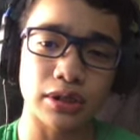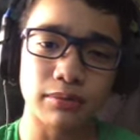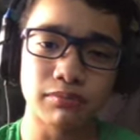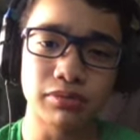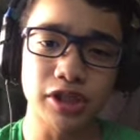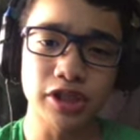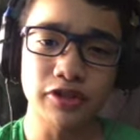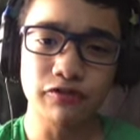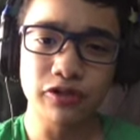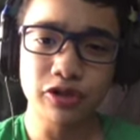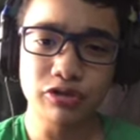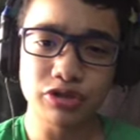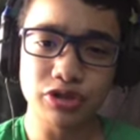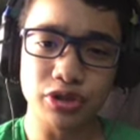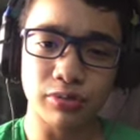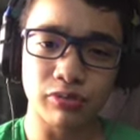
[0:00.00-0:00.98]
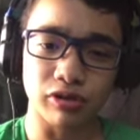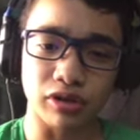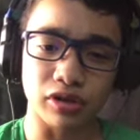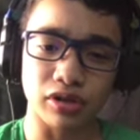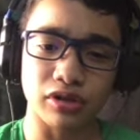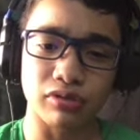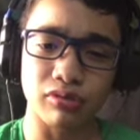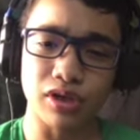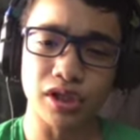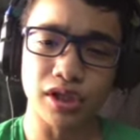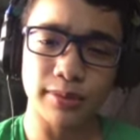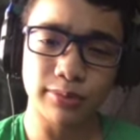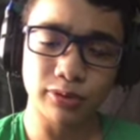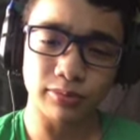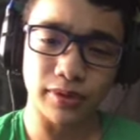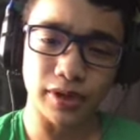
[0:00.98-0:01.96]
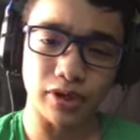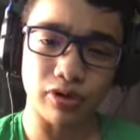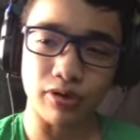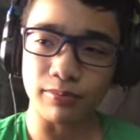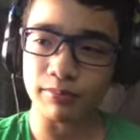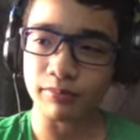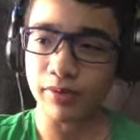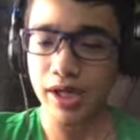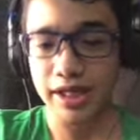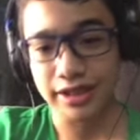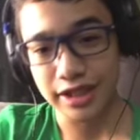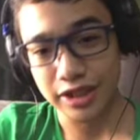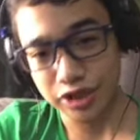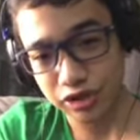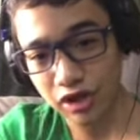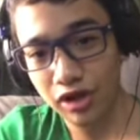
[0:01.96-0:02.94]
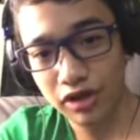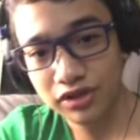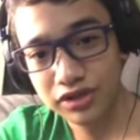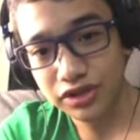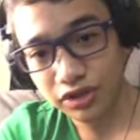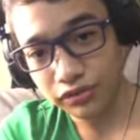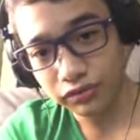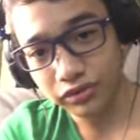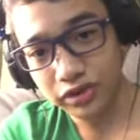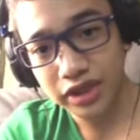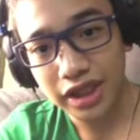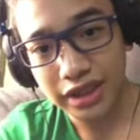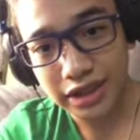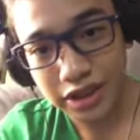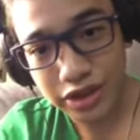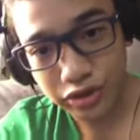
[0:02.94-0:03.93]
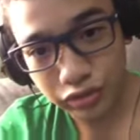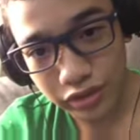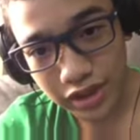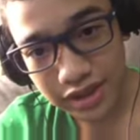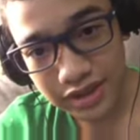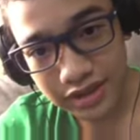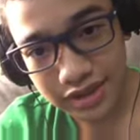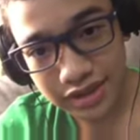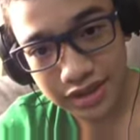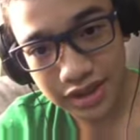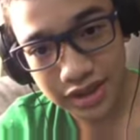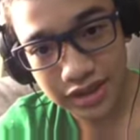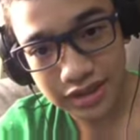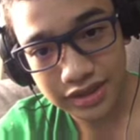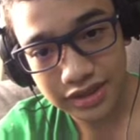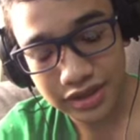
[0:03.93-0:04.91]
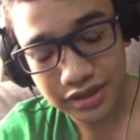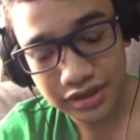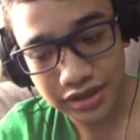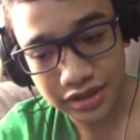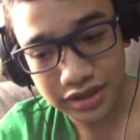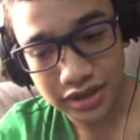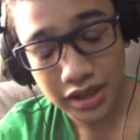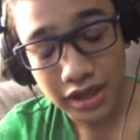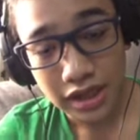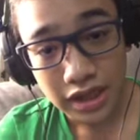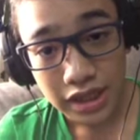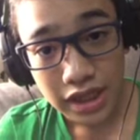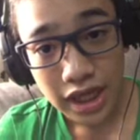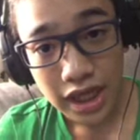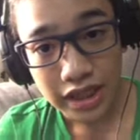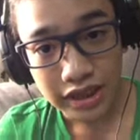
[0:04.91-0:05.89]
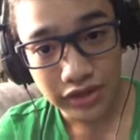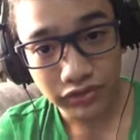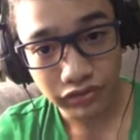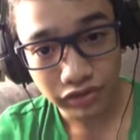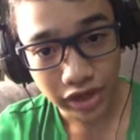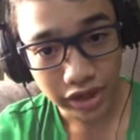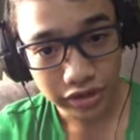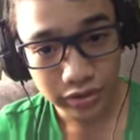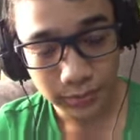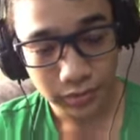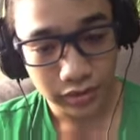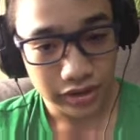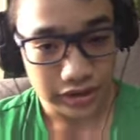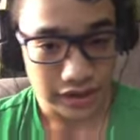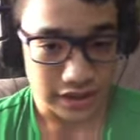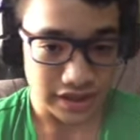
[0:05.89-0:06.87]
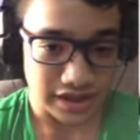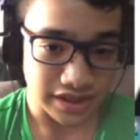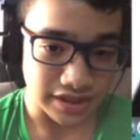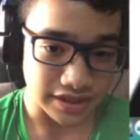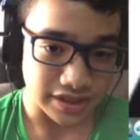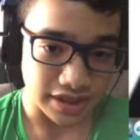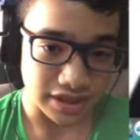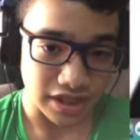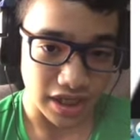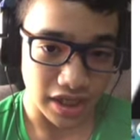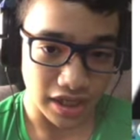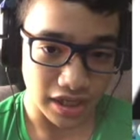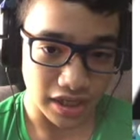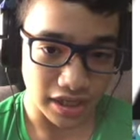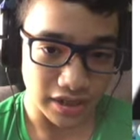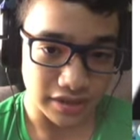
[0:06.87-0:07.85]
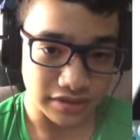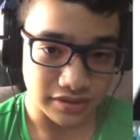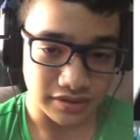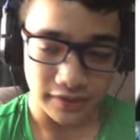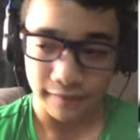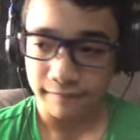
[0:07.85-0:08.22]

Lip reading: "Bienvenue chez moi, welcome to my home." And they saw 049-2 instances. And they fired upon the instances. And